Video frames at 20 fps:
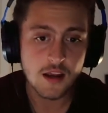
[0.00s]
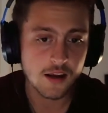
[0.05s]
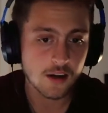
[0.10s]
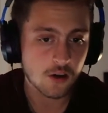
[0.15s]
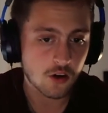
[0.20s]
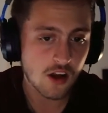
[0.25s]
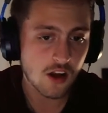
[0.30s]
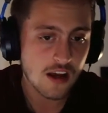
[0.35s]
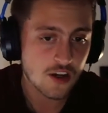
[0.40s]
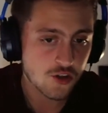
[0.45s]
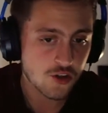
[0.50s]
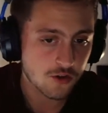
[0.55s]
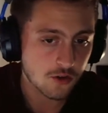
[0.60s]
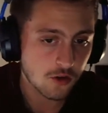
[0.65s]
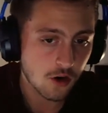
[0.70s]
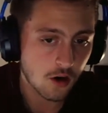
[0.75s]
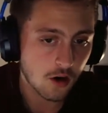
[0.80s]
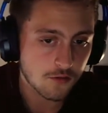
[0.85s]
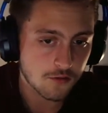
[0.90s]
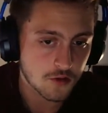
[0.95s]
international
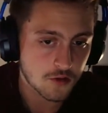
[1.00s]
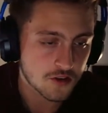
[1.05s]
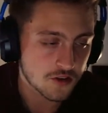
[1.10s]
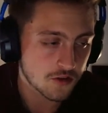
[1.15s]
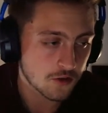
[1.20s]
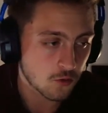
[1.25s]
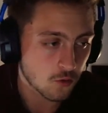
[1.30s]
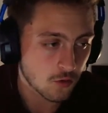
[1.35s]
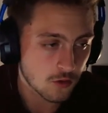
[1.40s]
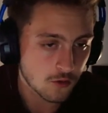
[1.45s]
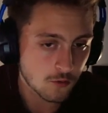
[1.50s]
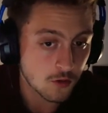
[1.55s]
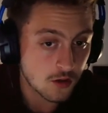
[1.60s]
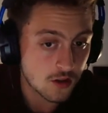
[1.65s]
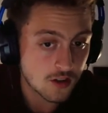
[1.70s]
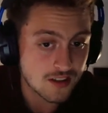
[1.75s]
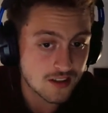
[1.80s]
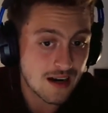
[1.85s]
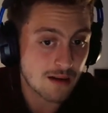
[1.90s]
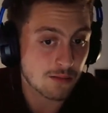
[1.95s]
golfers in the world, one of
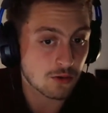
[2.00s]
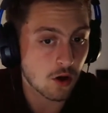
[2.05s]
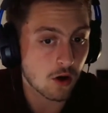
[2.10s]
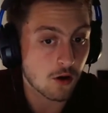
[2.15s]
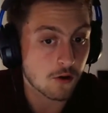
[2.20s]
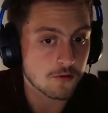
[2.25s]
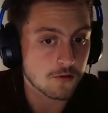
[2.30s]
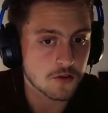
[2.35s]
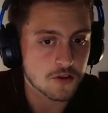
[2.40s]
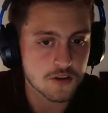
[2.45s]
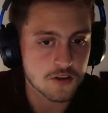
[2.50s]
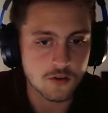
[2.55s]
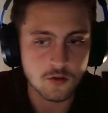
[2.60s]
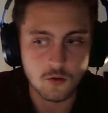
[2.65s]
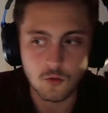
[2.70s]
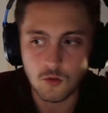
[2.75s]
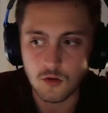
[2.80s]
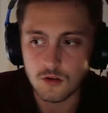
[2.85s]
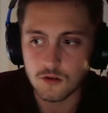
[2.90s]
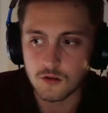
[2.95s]
the top golfers in the
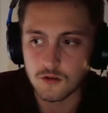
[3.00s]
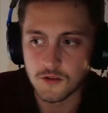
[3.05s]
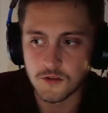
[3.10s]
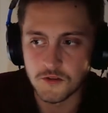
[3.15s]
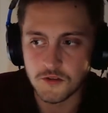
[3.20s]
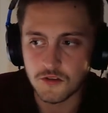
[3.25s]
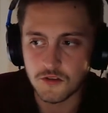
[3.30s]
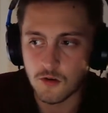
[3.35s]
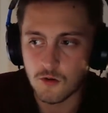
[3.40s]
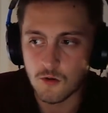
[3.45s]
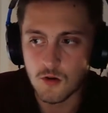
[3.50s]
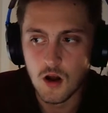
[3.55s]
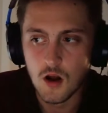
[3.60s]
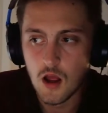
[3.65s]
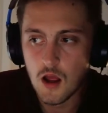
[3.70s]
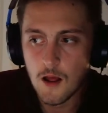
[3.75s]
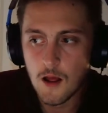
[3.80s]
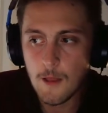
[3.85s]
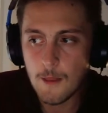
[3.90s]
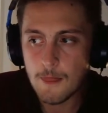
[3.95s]
world. And so
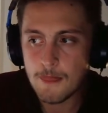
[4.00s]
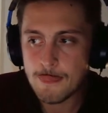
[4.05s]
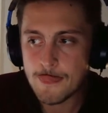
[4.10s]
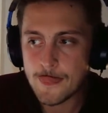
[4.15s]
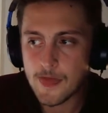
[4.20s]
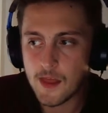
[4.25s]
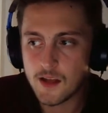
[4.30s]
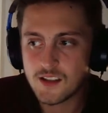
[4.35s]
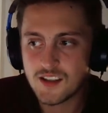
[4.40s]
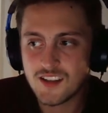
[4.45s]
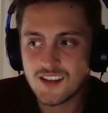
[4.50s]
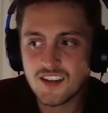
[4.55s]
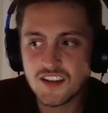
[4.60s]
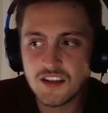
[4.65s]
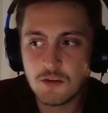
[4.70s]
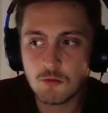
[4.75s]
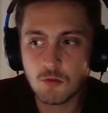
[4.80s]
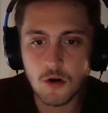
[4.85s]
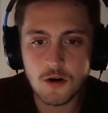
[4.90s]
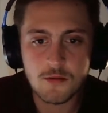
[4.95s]
to see
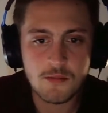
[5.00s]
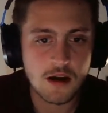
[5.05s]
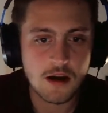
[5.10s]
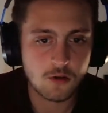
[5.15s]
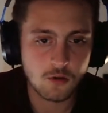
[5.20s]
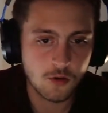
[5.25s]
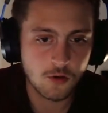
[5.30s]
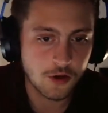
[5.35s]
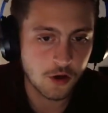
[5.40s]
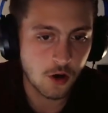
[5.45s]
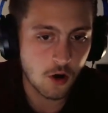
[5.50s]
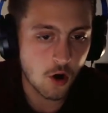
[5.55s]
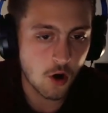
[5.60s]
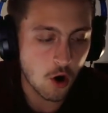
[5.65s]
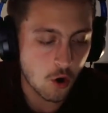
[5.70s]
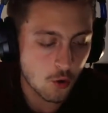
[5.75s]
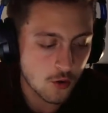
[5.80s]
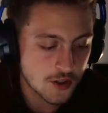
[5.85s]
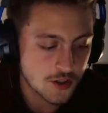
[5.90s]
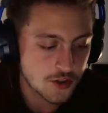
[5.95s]
Rory McIlroy go
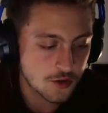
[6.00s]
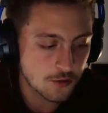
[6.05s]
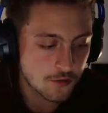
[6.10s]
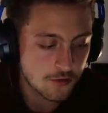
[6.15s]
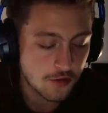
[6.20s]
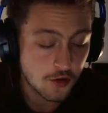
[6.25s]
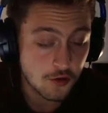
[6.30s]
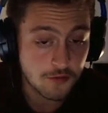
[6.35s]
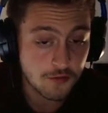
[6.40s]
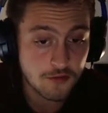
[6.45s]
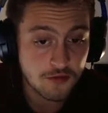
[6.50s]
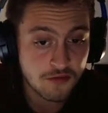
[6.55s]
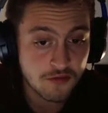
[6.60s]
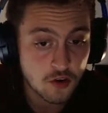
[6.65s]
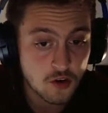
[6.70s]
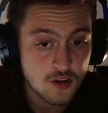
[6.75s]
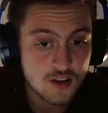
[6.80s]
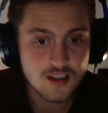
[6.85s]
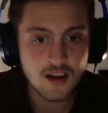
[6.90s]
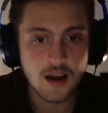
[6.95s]
0-2 for the
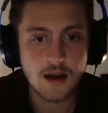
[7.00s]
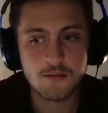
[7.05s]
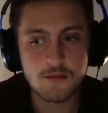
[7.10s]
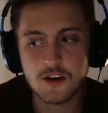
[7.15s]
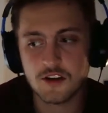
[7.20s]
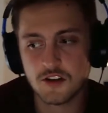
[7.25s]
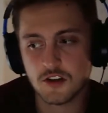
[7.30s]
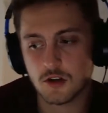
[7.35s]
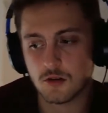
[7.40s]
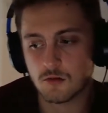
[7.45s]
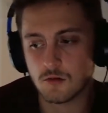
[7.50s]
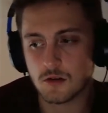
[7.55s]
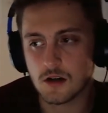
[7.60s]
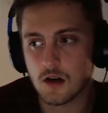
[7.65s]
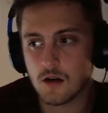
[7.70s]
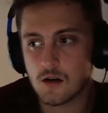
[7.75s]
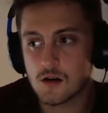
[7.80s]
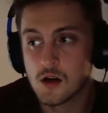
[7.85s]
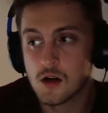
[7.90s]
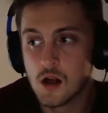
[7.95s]
first time in his
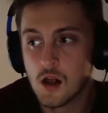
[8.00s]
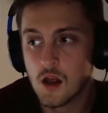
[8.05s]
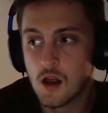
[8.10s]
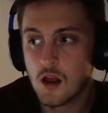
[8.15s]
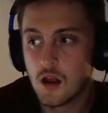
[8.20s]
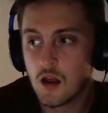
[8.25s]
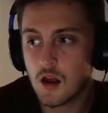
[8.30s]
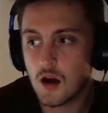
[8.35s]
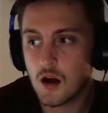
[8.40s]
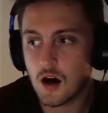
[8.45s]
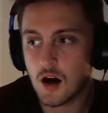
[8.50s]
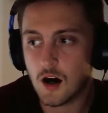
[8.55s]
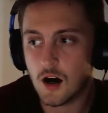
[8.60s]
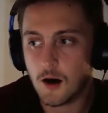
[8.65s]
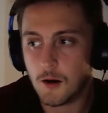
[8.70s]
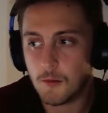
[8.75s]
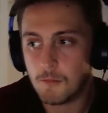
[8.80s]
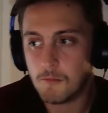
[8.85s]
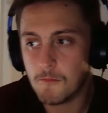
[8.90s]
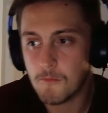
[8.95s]
career,
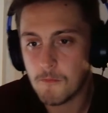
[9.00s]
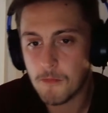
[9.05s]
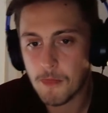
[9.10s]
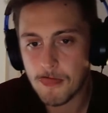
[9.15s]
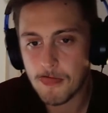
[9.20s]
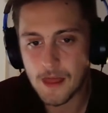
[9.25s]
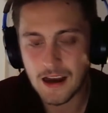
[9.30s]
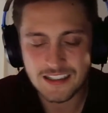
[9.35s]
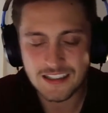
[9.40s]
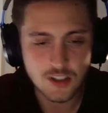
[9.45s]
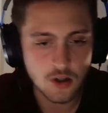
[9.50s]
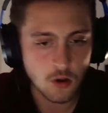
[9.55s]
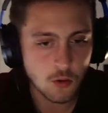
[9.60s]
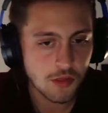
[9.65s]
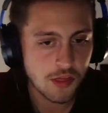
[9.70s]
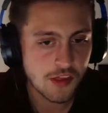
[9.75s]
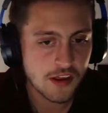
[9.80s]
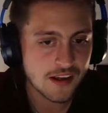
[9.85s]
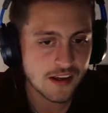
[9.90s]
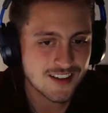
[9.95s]
I don't
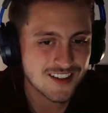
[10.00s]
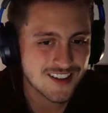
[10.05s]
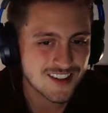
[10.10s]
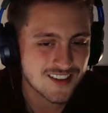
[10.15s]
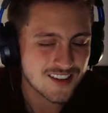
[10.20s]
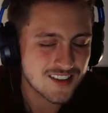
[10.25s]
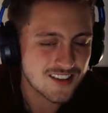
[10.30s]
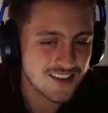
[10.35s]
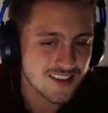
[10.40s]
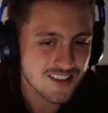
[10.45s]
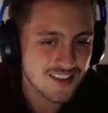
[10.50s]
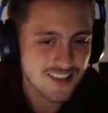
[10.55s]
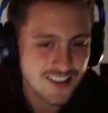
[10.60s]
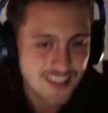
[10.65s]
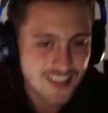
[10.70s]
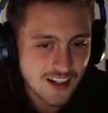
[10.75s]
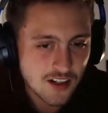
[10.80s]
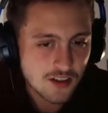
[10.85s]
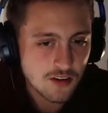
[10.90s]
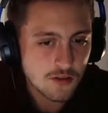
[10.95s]
think it
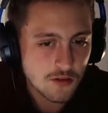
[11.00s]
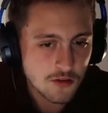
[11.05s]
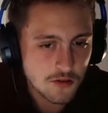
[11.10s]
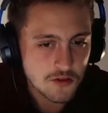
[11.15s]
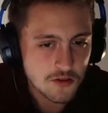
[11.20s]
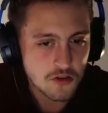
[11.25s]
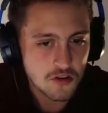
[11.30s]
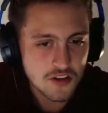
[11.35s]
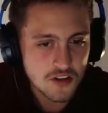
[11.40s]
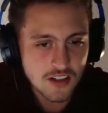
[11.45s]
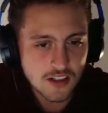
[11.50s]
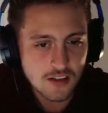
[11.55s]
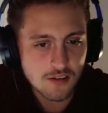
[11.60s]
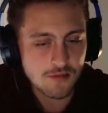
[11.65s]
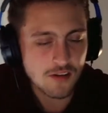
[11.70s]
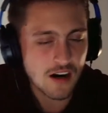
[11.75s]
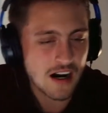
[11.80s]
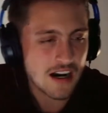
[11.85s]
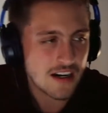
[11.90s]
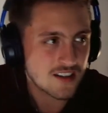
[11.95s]
signals or
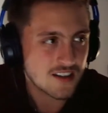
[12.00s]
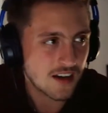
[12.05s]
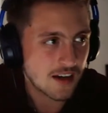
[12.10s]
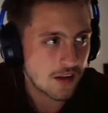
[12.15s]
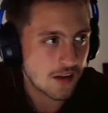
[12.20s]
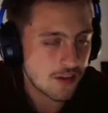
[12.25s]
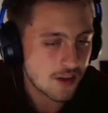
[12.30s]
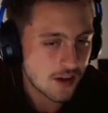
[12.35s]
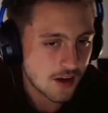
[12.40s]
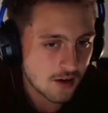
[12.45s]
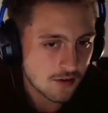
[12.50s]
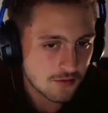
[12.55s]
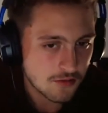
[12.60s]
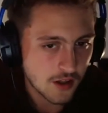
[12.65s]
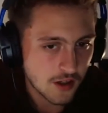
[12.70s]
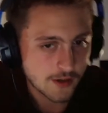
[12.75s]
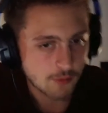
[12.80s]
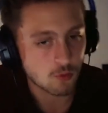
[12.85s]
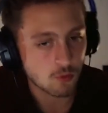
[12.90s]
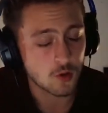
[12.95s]
signifies anything of
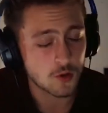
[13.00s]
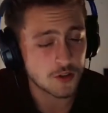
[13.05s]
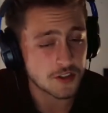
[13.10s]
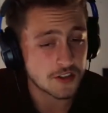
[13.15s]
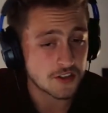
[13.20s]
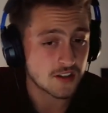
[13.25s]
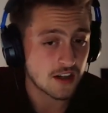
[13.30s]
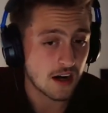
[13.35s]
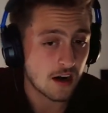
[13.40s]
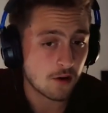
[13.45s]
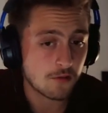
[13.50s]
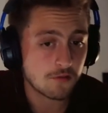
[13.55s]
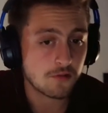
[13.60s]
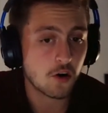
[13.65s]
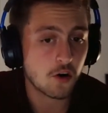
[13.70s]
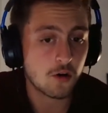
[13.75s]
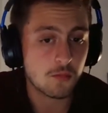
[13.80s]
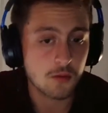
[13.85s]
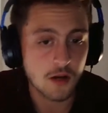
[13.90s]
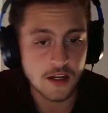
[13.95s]
like Rory's
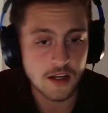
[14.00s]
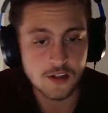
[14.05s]
downfall, but I